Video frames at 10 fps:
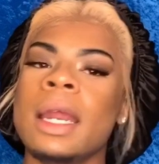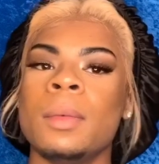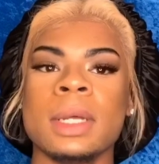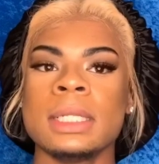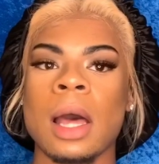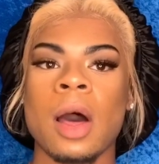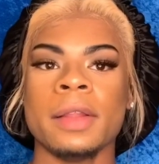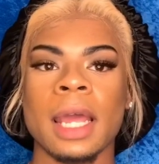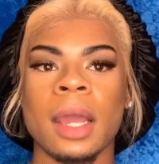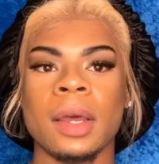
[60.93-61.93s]
it was not all
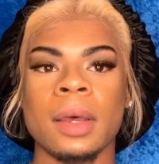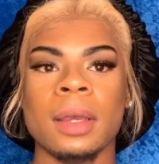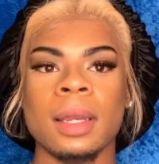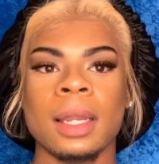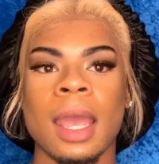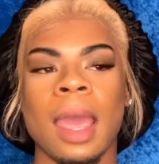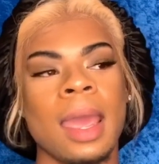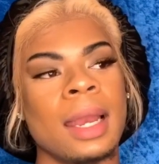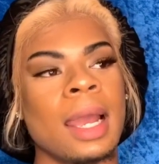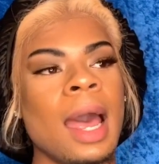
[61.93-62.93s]
that good.
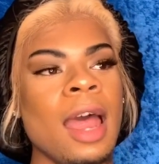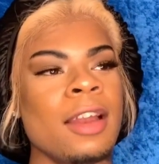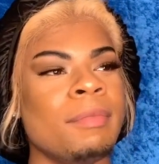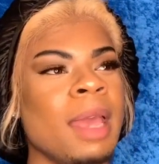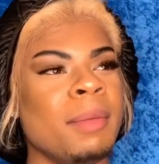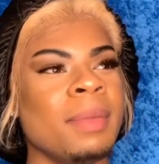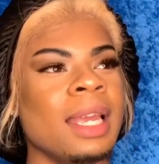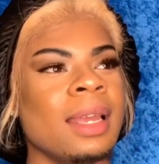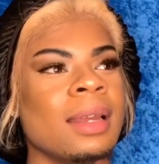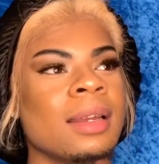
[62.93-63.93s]
And it kind of made
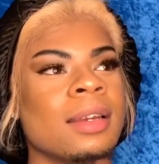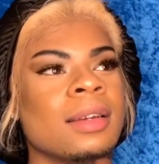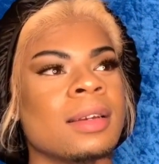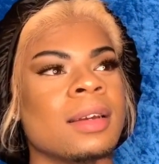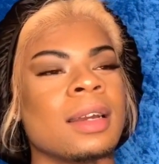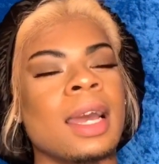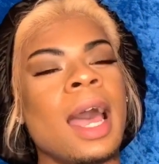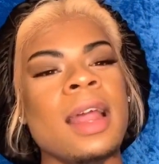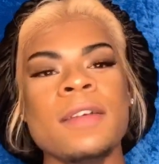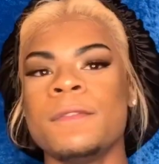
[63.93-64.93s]
me
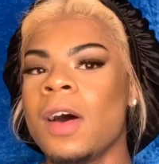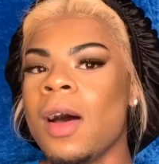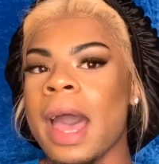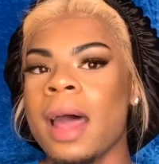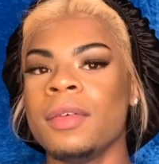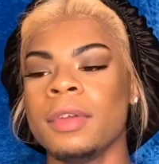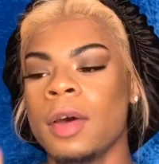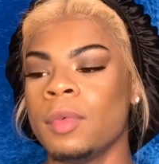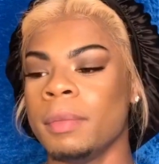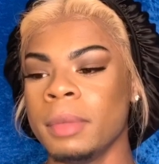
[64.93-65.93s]
kind of fall out of
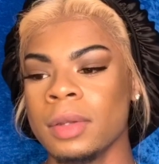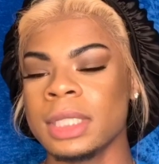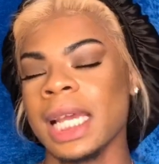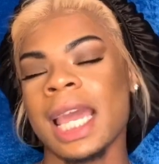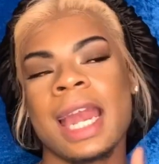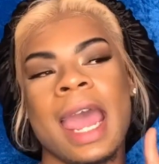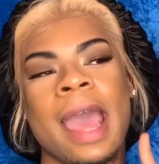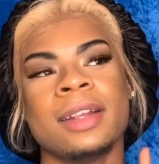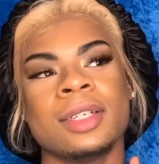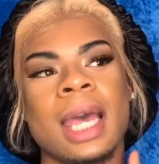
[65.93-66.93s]
love with music and I
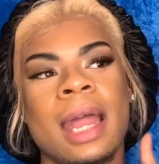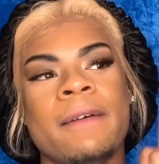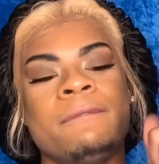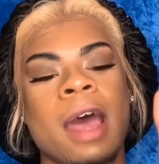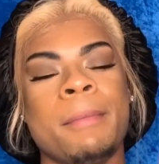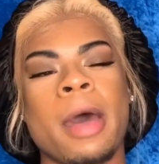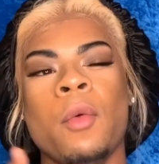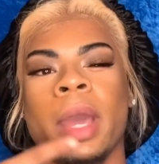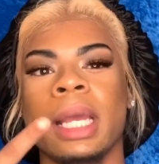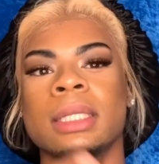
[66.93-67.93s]
had to kind of find my
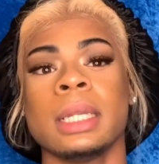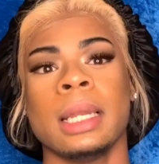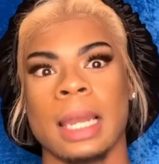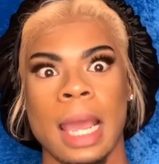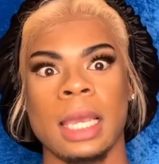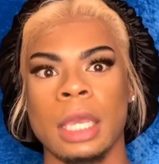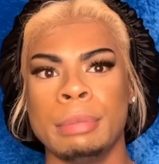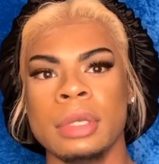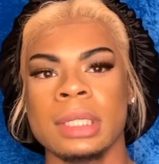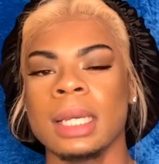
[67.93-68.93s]
way into liking
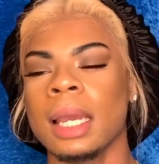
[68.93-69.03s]
music